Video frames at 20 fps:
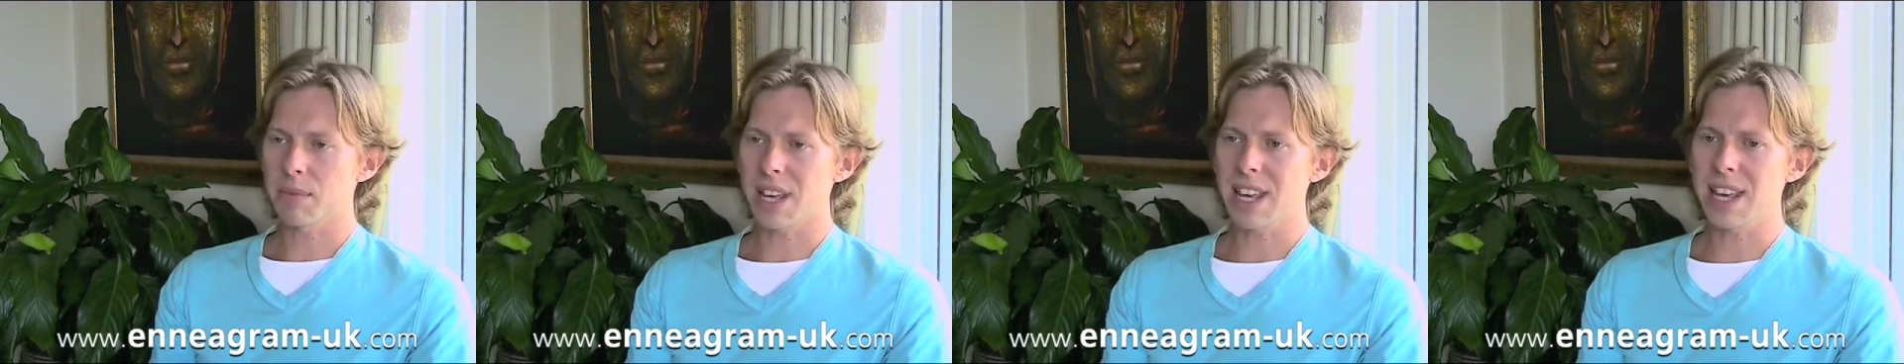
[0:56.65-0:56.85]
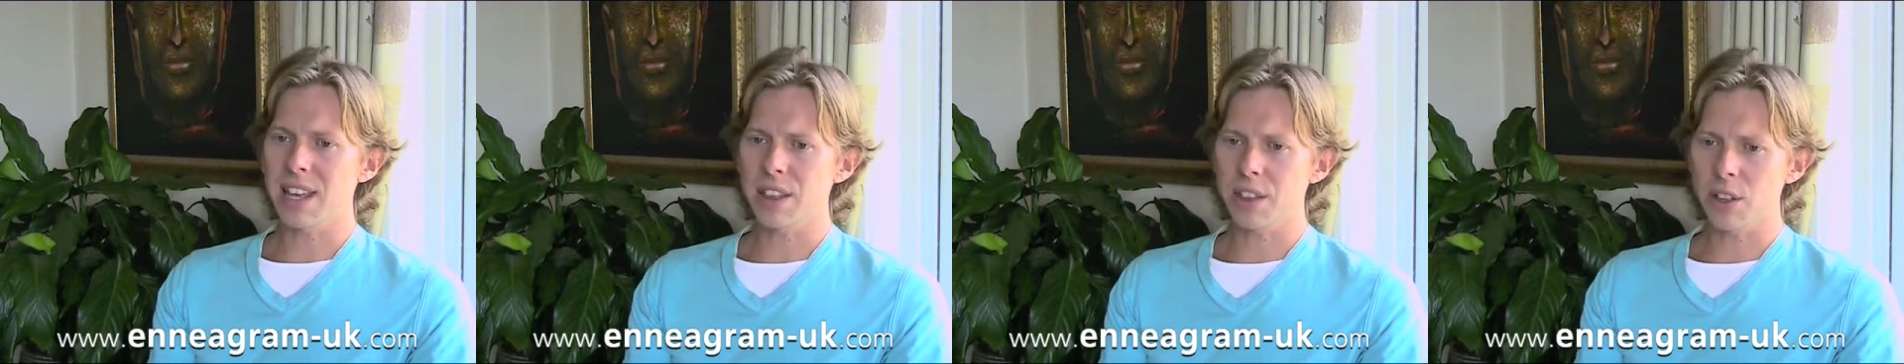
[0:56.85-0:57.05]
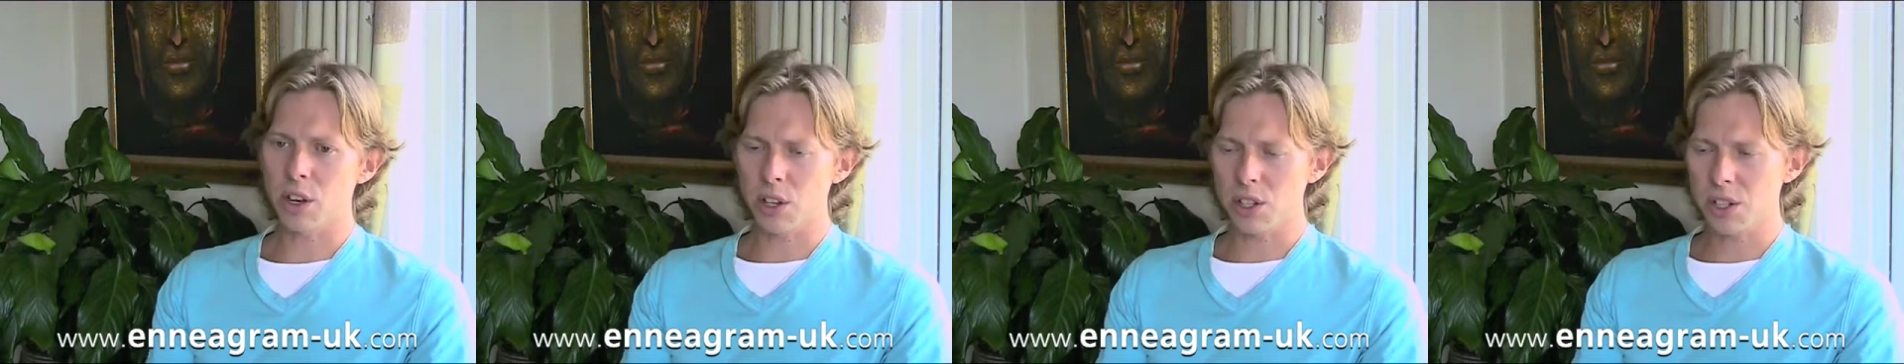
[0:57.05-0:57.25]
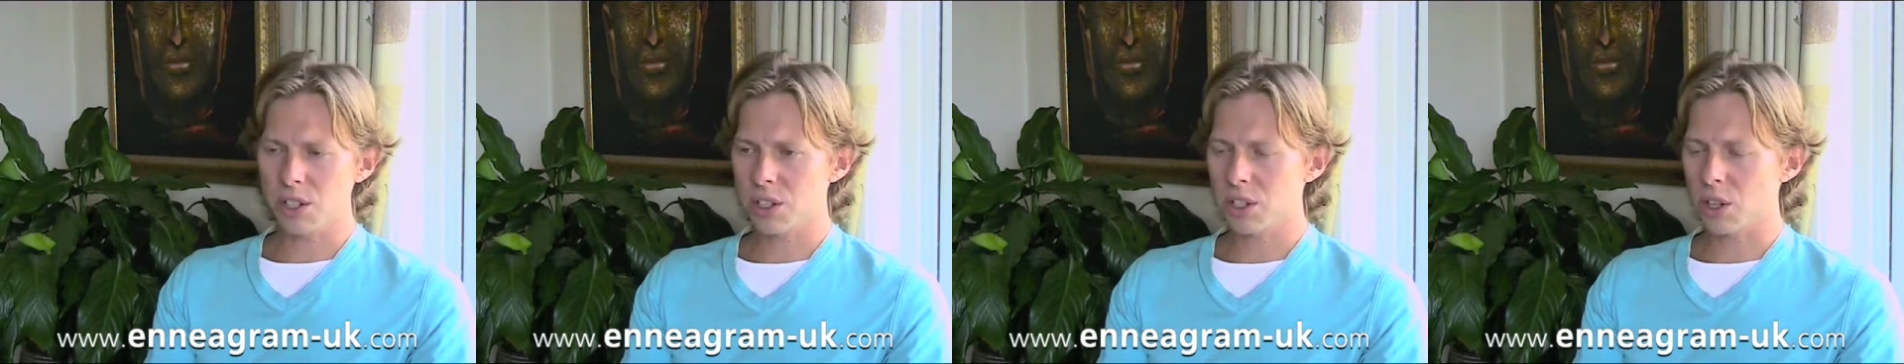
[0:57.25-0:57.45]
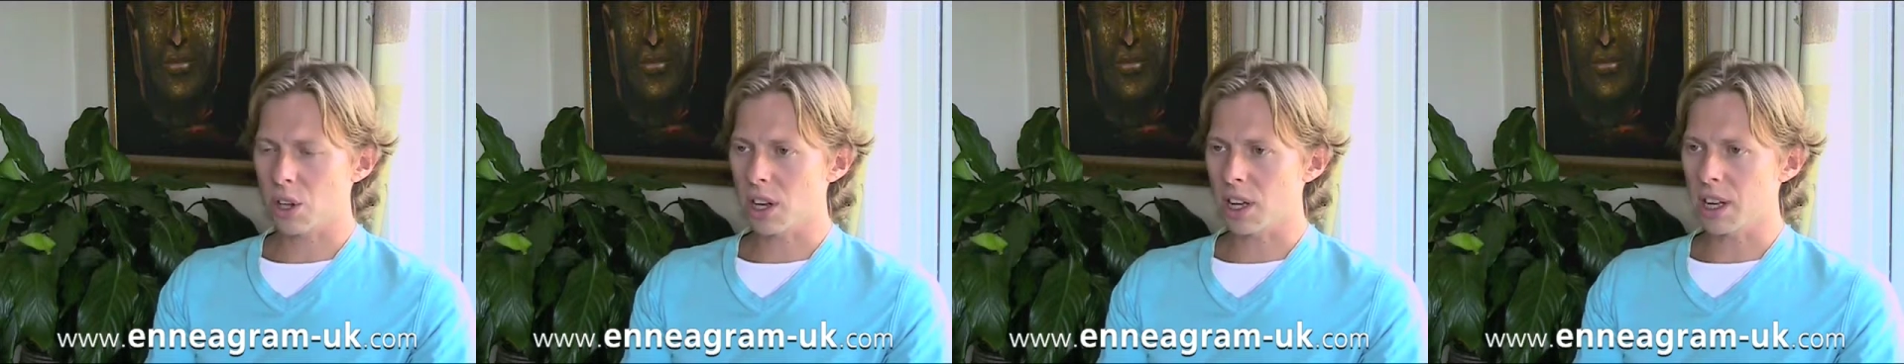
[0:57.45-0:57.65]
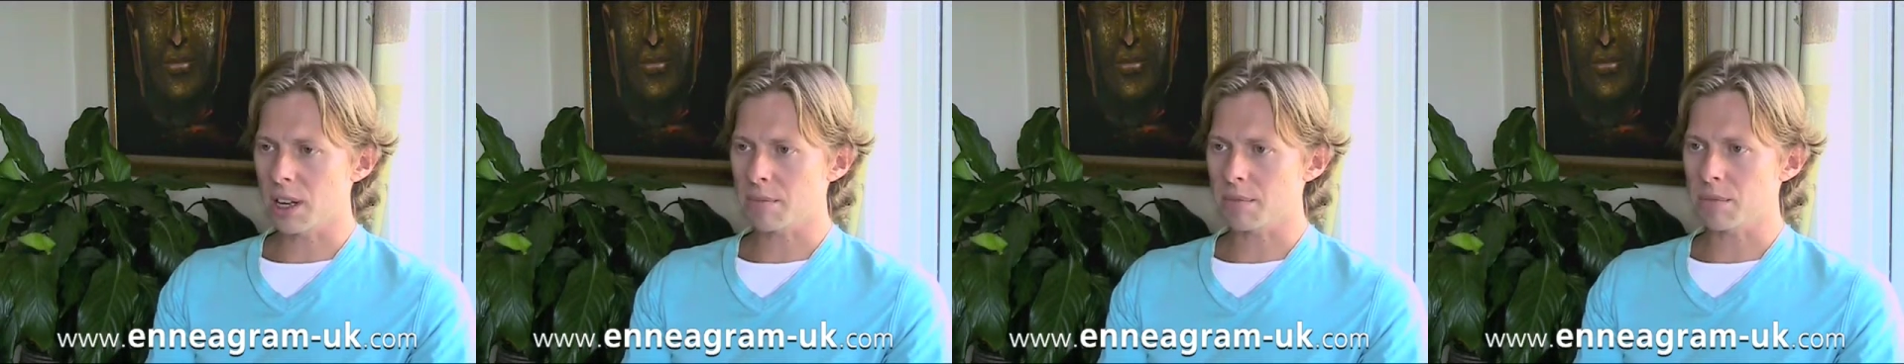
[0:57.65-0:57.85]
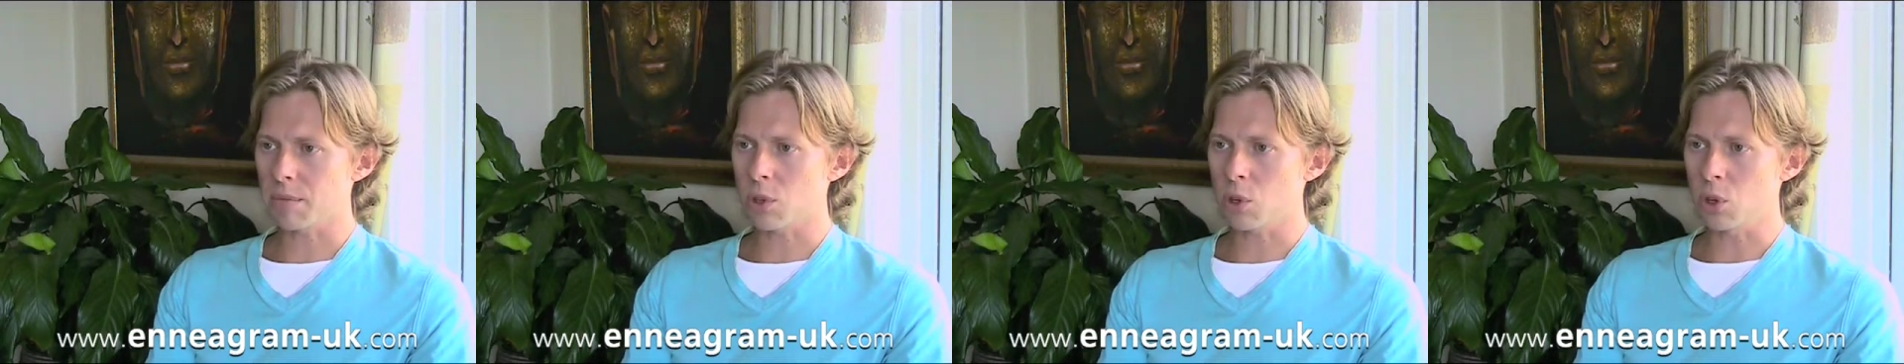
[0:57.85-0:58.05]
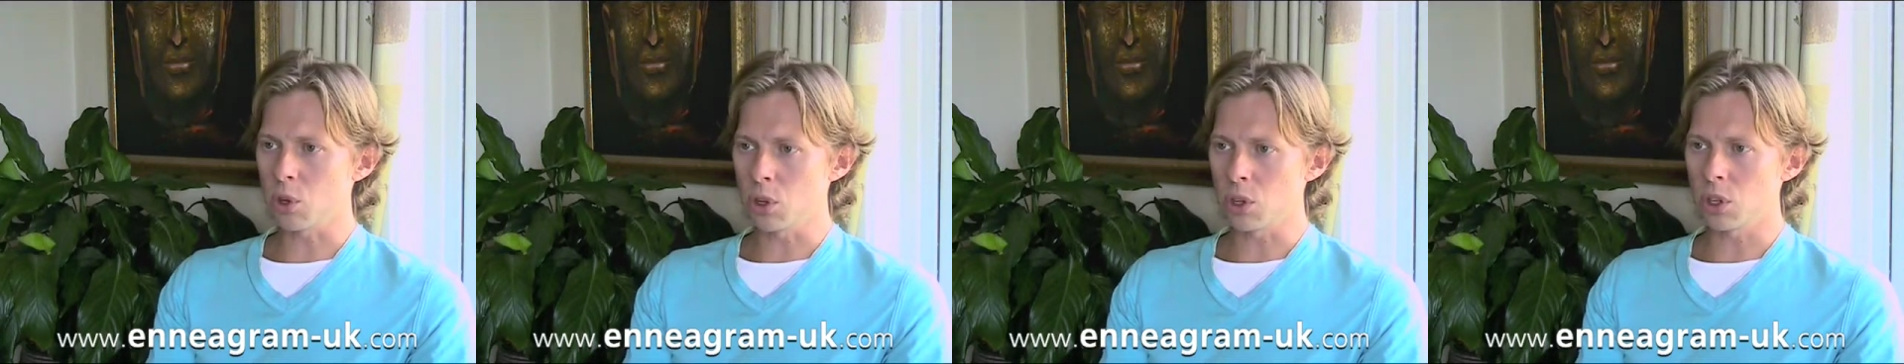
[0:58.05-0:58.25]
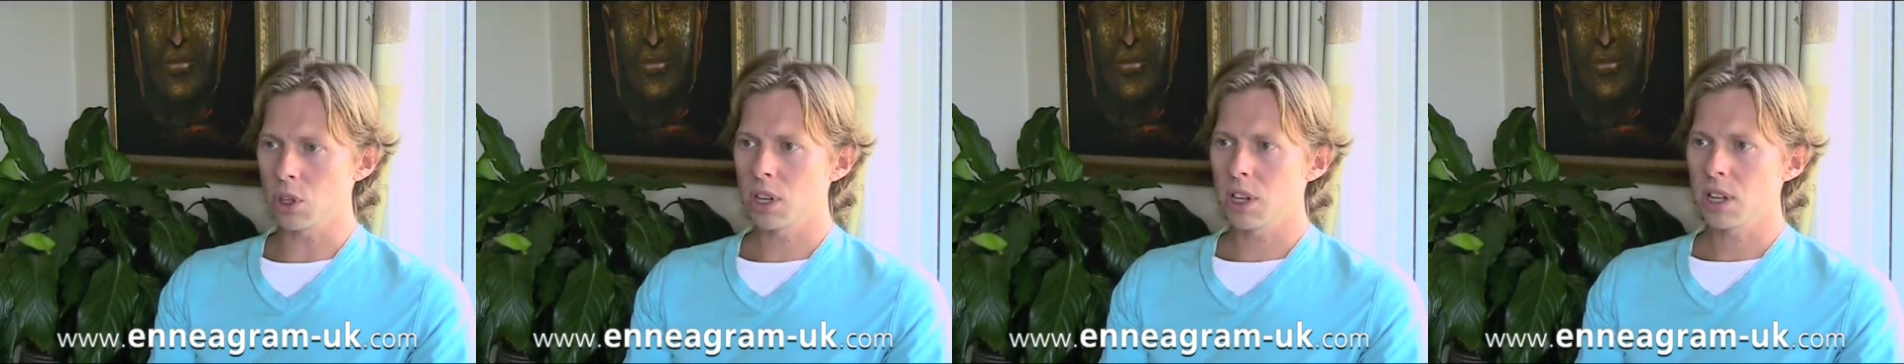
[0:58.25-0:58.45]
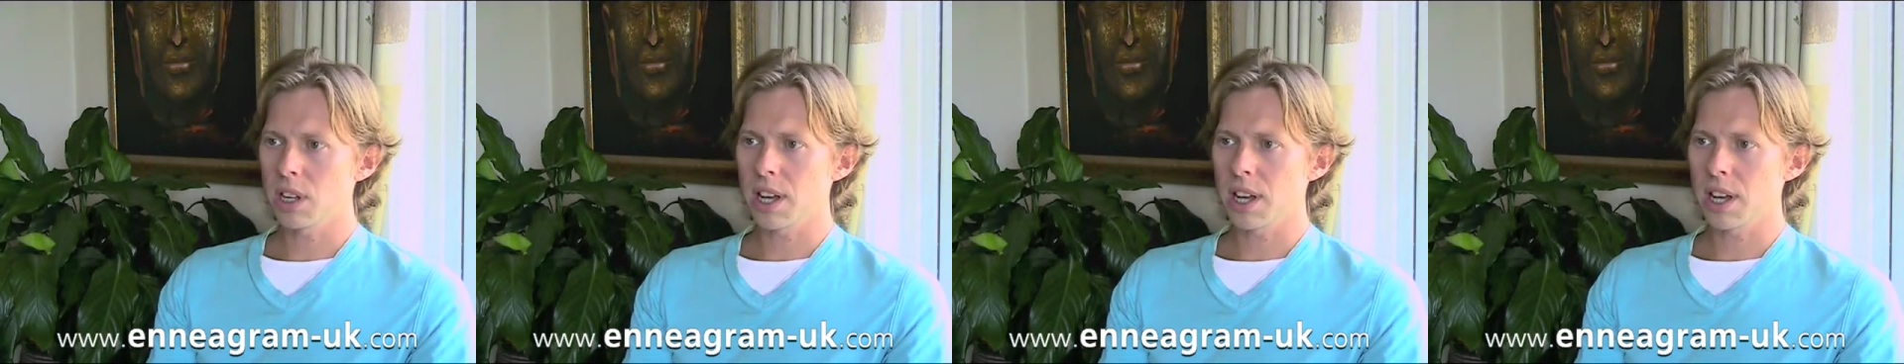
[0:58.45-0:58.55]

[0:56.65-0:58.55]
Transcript: ethos or